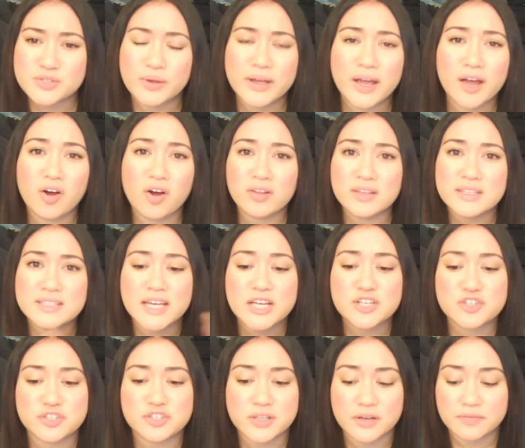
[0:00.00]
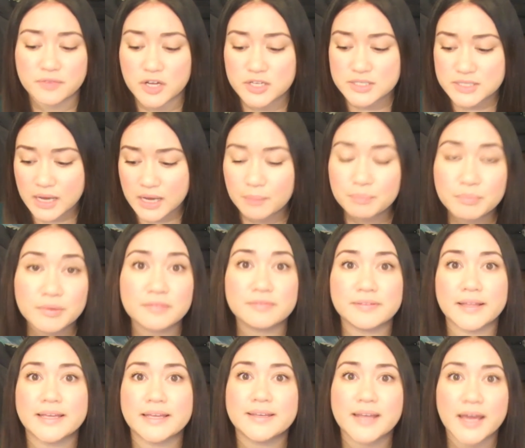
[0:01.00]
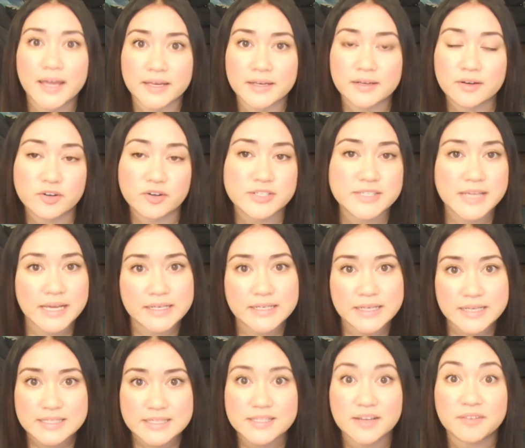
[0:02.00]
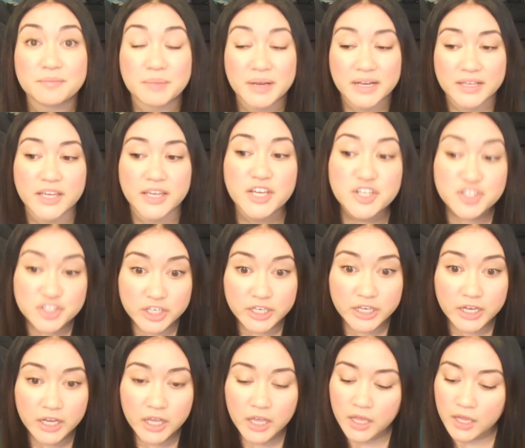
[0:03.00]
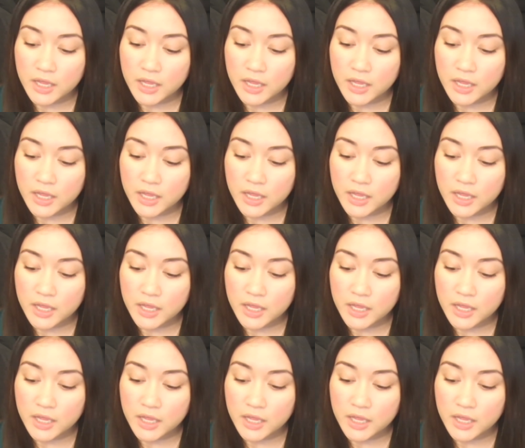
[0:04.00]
So I got all this extra stuff on top of like 9 or 10 days of medication.